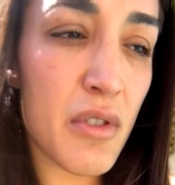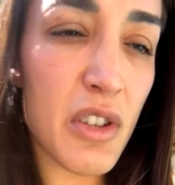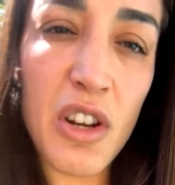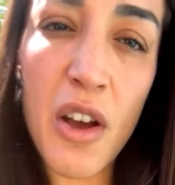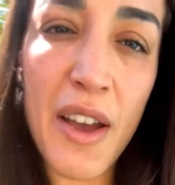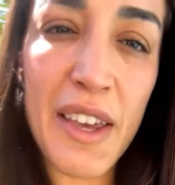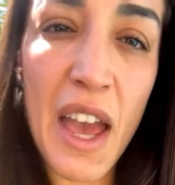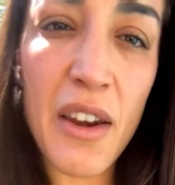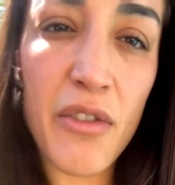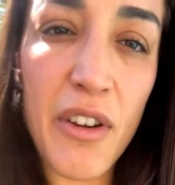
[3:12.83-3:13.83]
you know, I
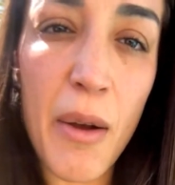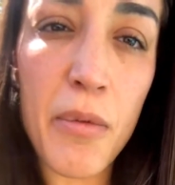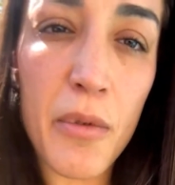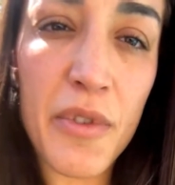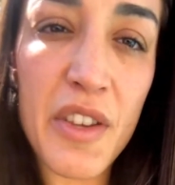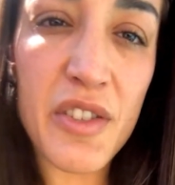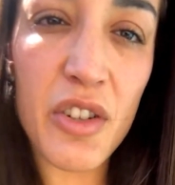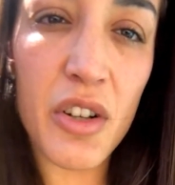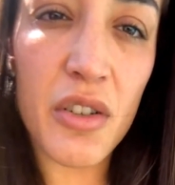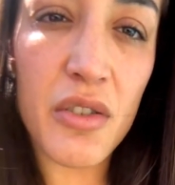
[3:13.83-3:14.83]
can grapple with this
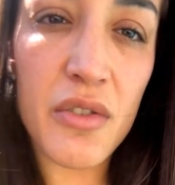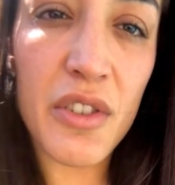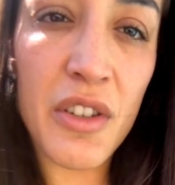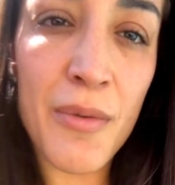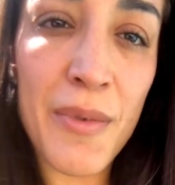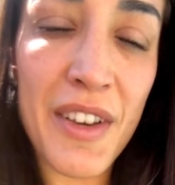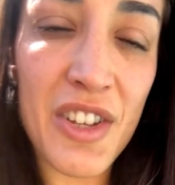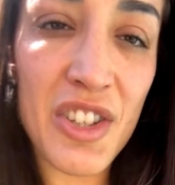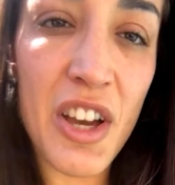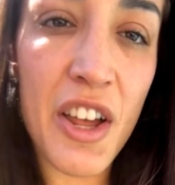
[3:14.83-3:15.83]
girl, you know what I mean,
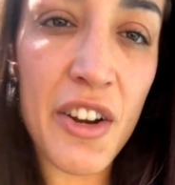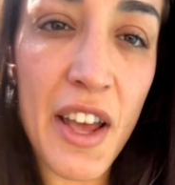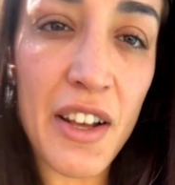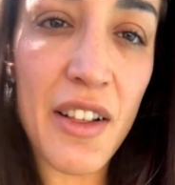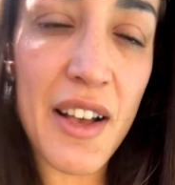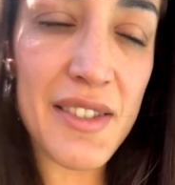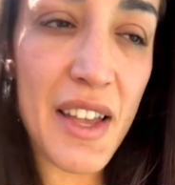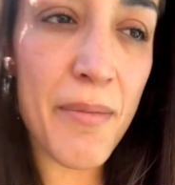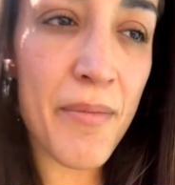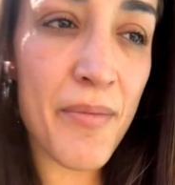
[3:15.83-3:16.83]
because she got her neck last
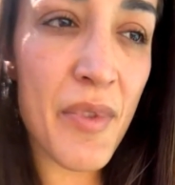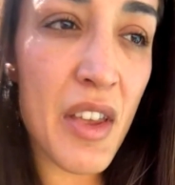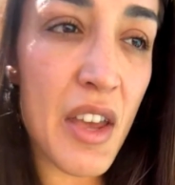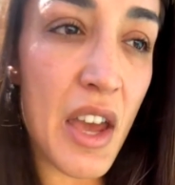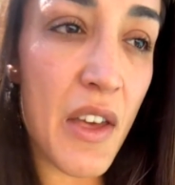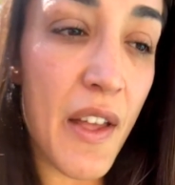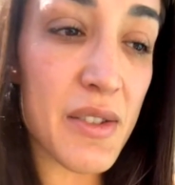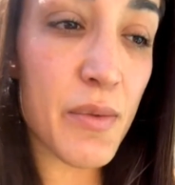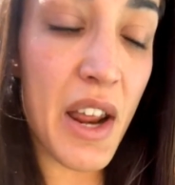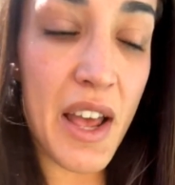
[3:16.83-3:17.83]
time. And
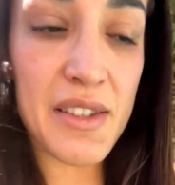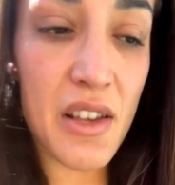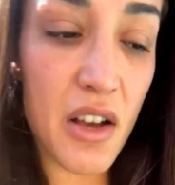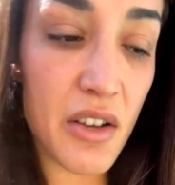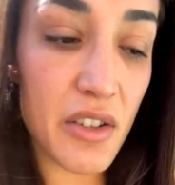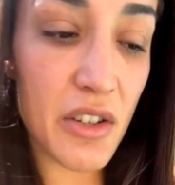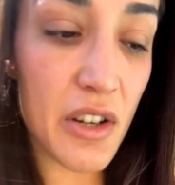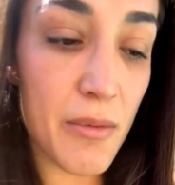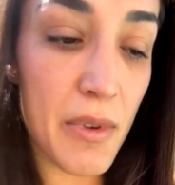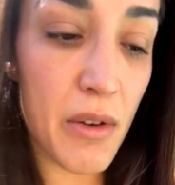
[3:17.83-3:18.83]
that's what I saw, you know
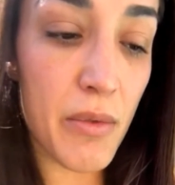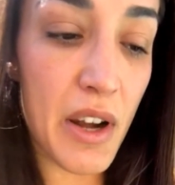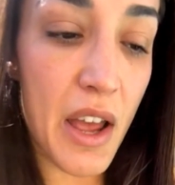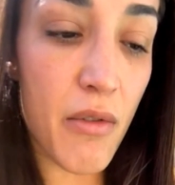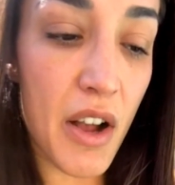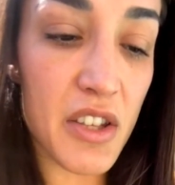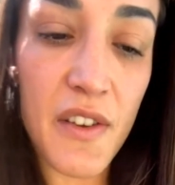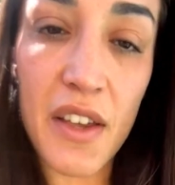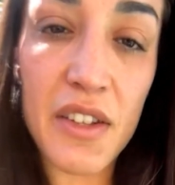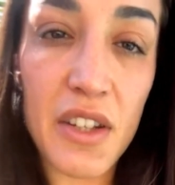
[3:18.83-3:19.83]
what I mean, when I watched
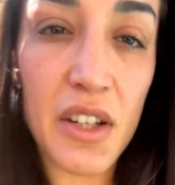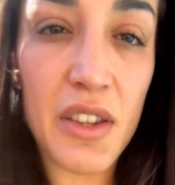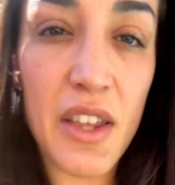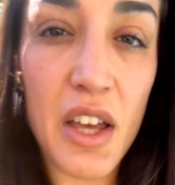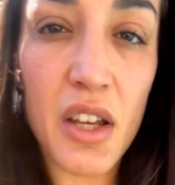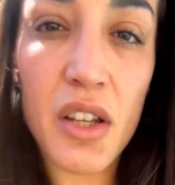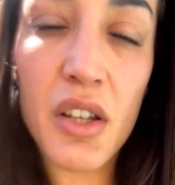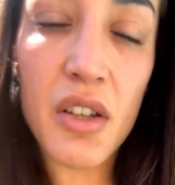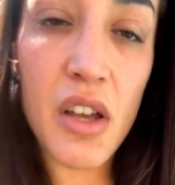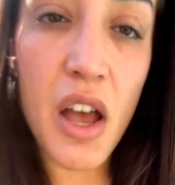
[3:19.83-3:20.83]
Valentina, that
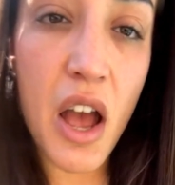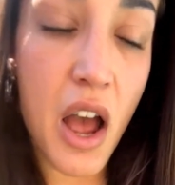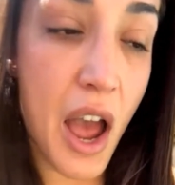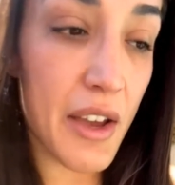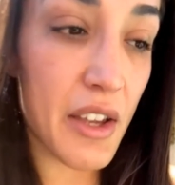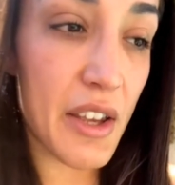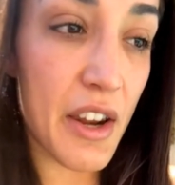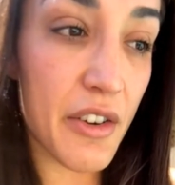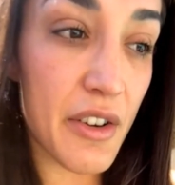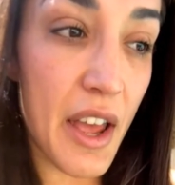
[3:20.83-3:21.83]
I could get
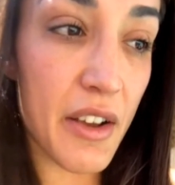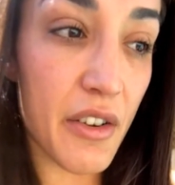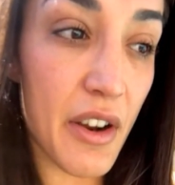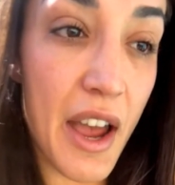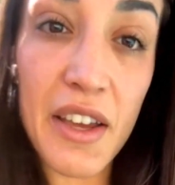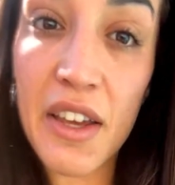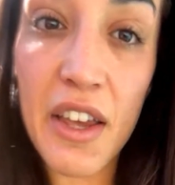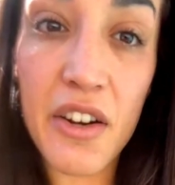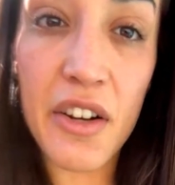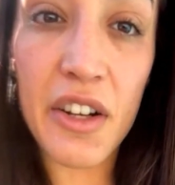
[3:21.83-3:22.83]
her neck, or I could get
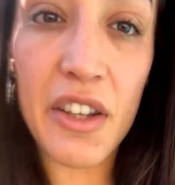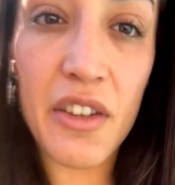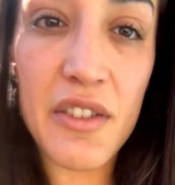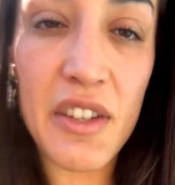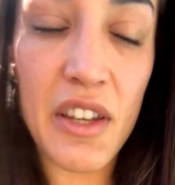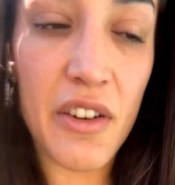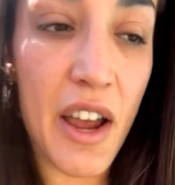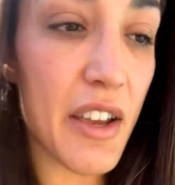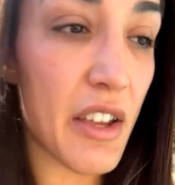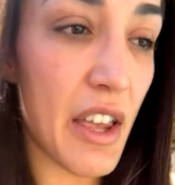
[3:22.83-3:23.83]
her in a guillotine, or
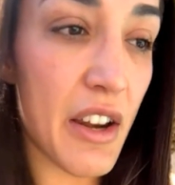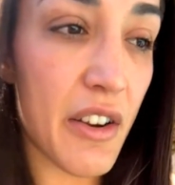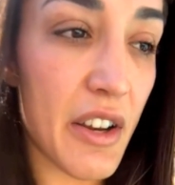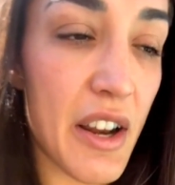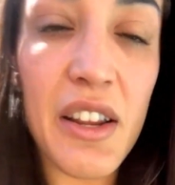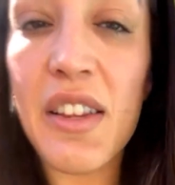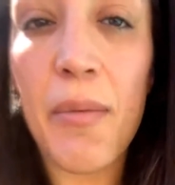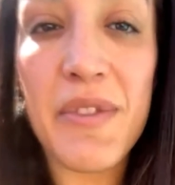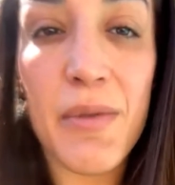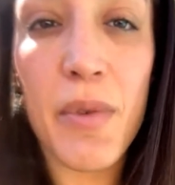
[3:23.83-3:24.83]
I could get her in any type
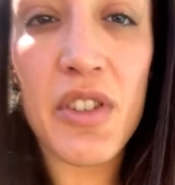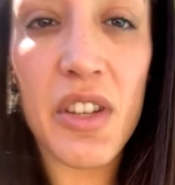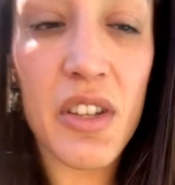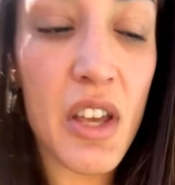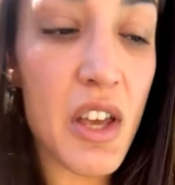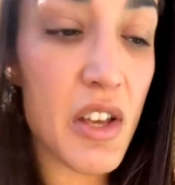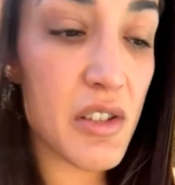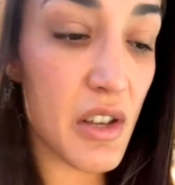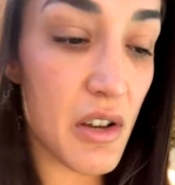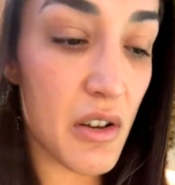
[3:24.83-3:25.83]
of submission.
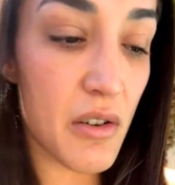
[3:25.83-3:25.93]
So